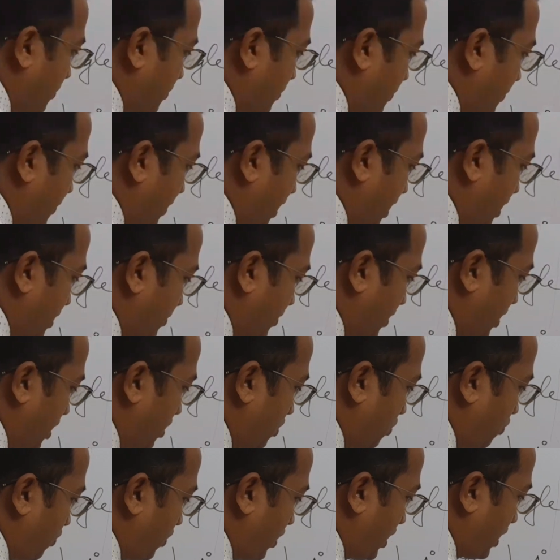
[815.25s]
5 by
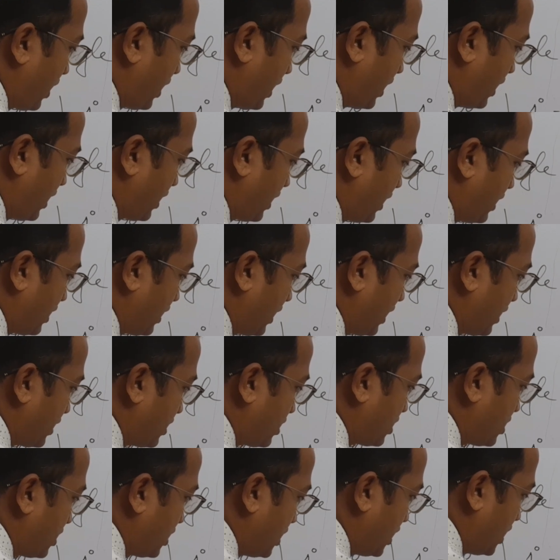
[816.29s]

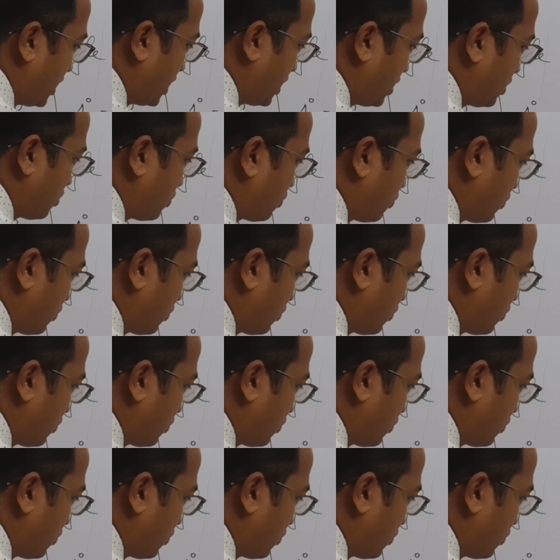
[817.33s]
180 into